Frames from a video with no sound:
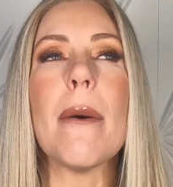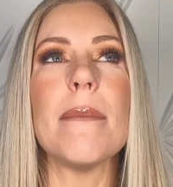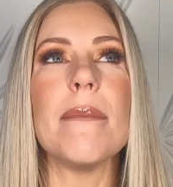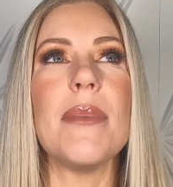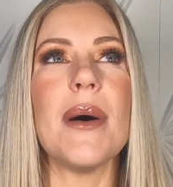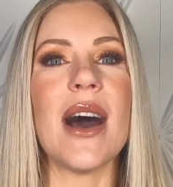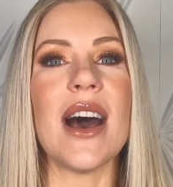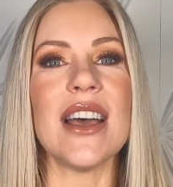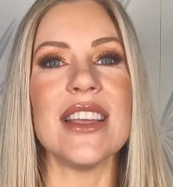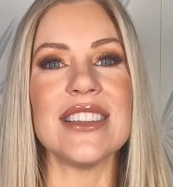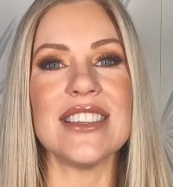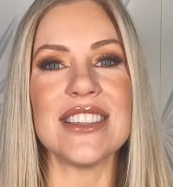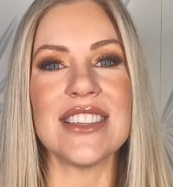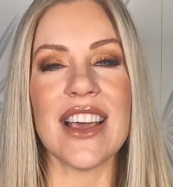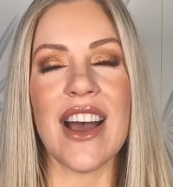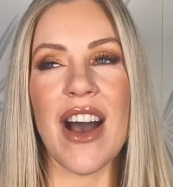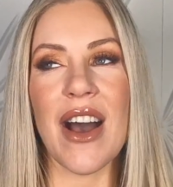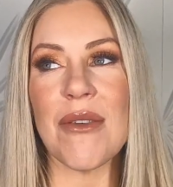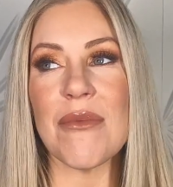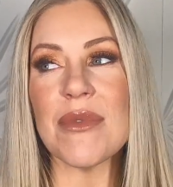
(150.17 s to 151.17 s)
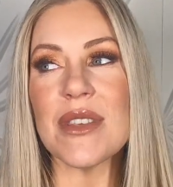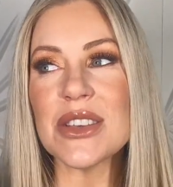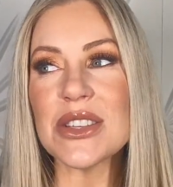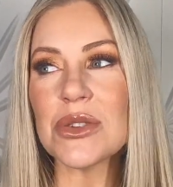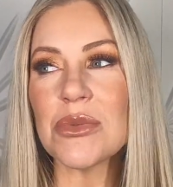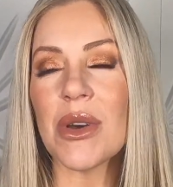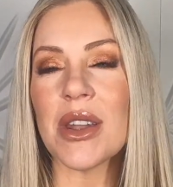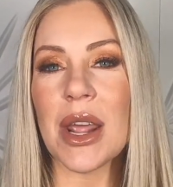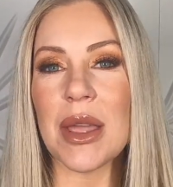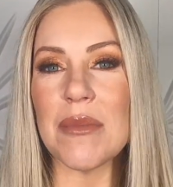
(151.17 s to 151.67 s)
But
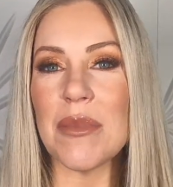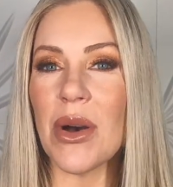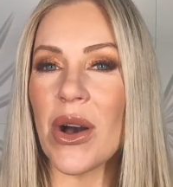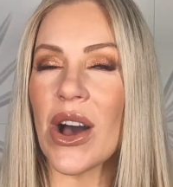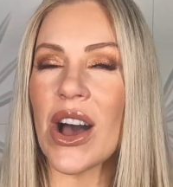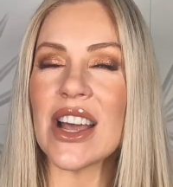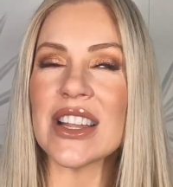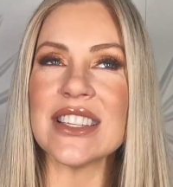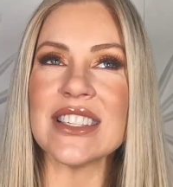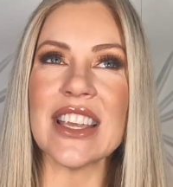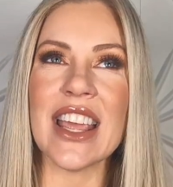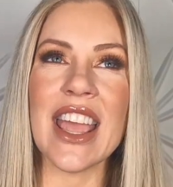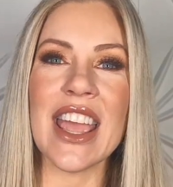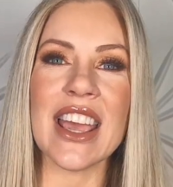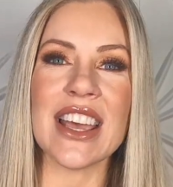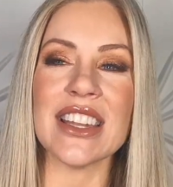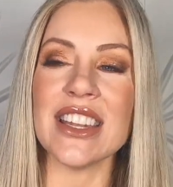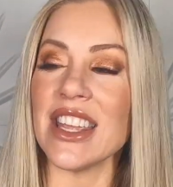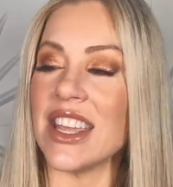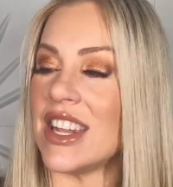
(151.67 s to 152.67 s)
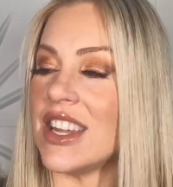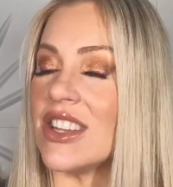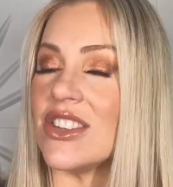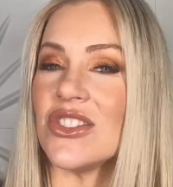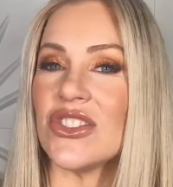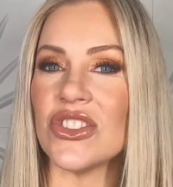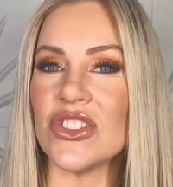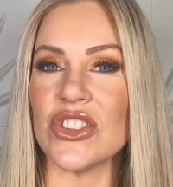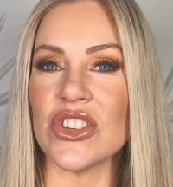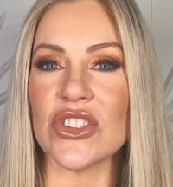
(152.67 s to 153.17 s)
this one I bought and it
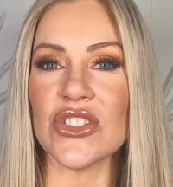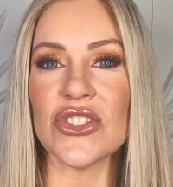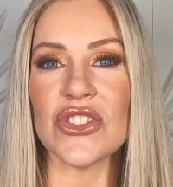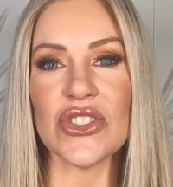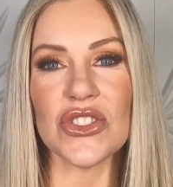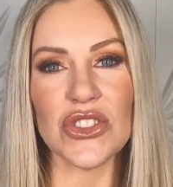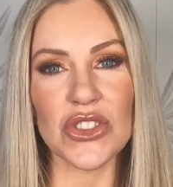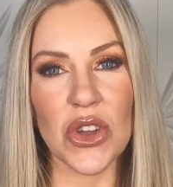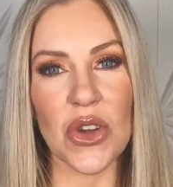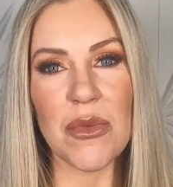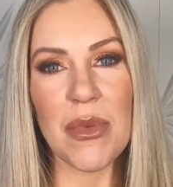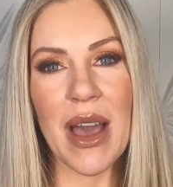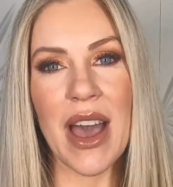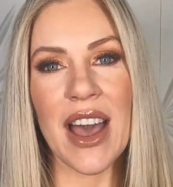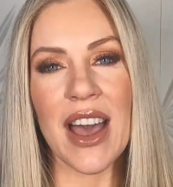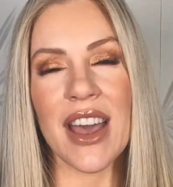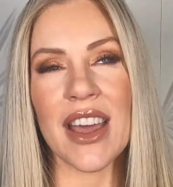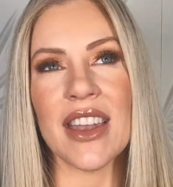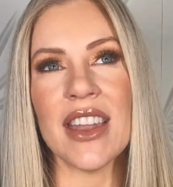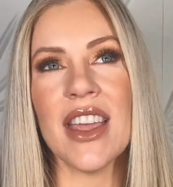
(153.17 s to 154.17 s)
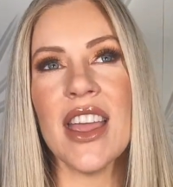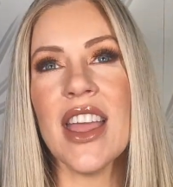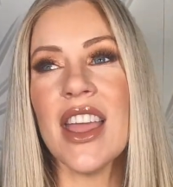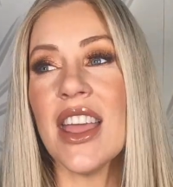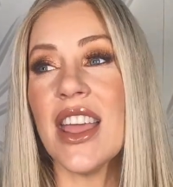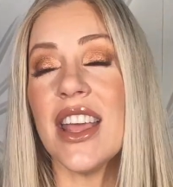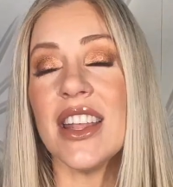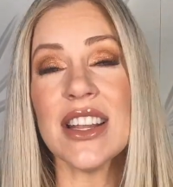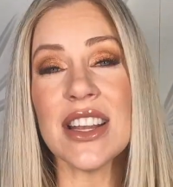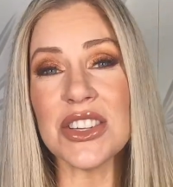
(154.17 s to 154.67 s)
is just so bad.
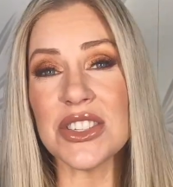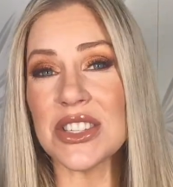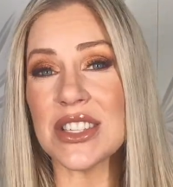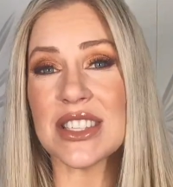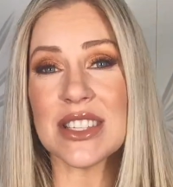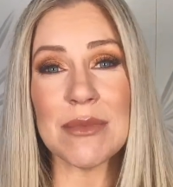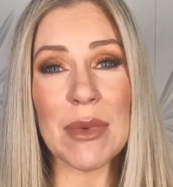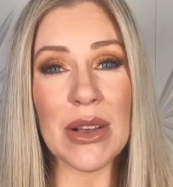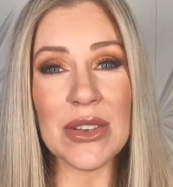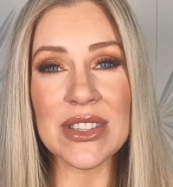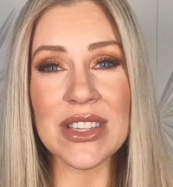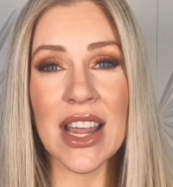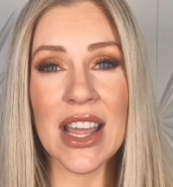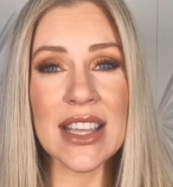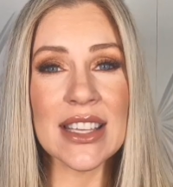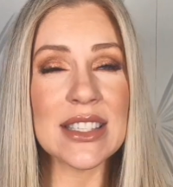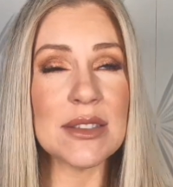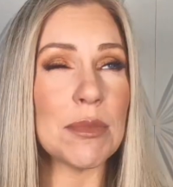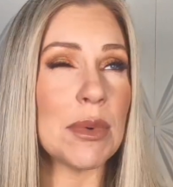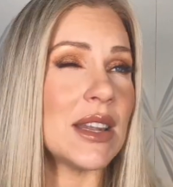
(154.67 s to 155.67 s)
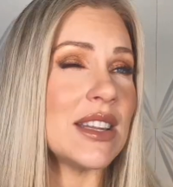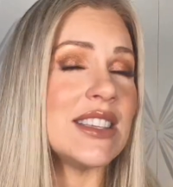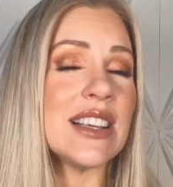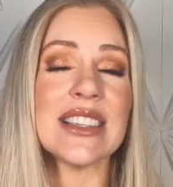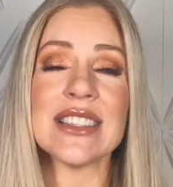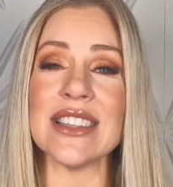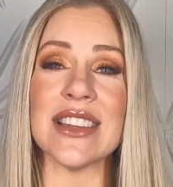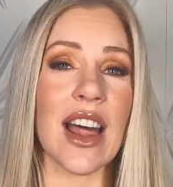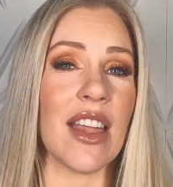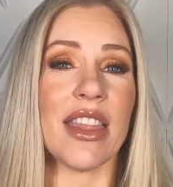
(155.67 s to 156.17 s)
It actually smells nice, but it
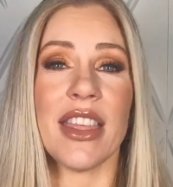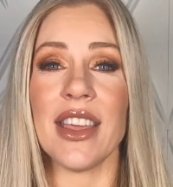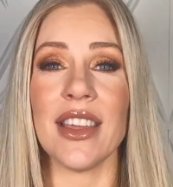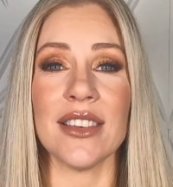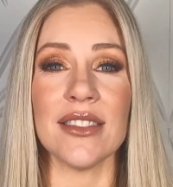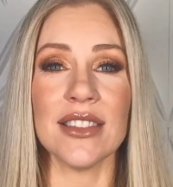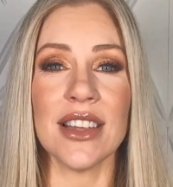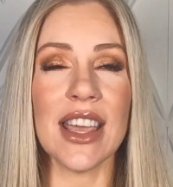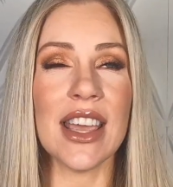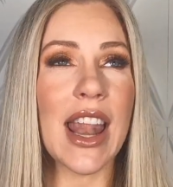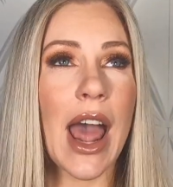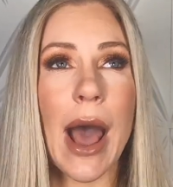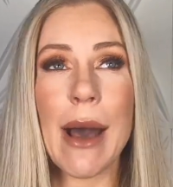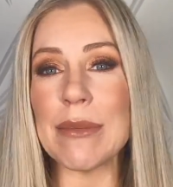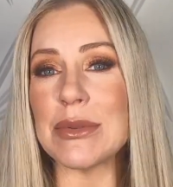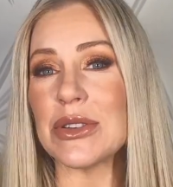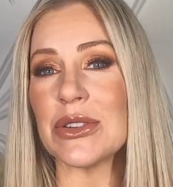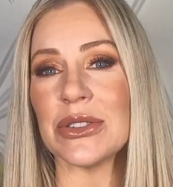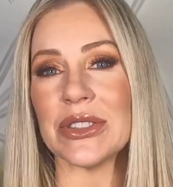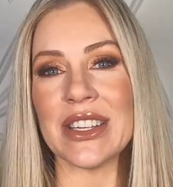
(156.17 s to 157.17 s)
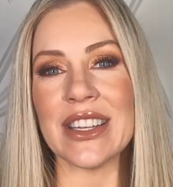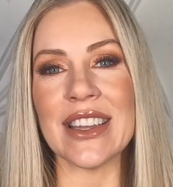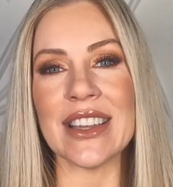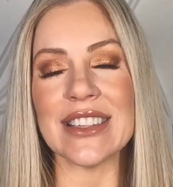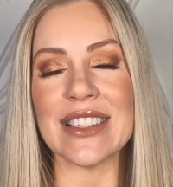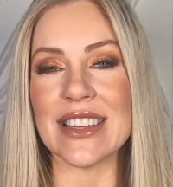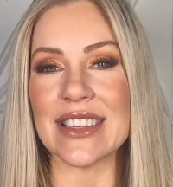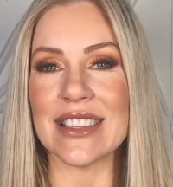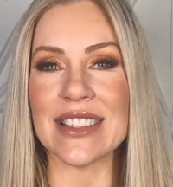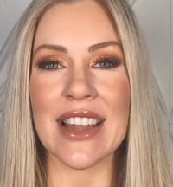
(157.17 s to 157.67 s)
does nothing. It absolutely
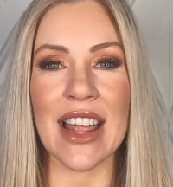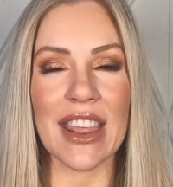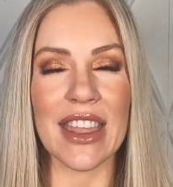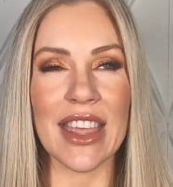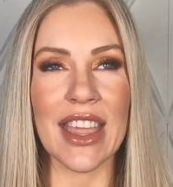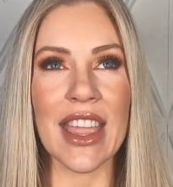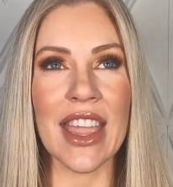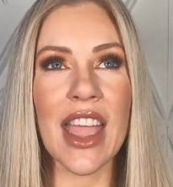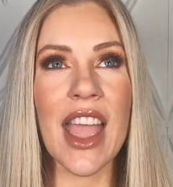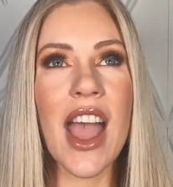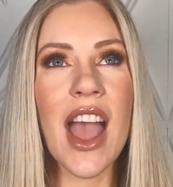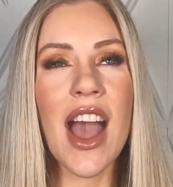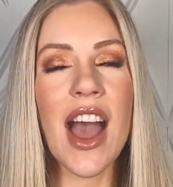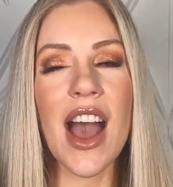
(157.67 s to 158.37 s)
does nothing.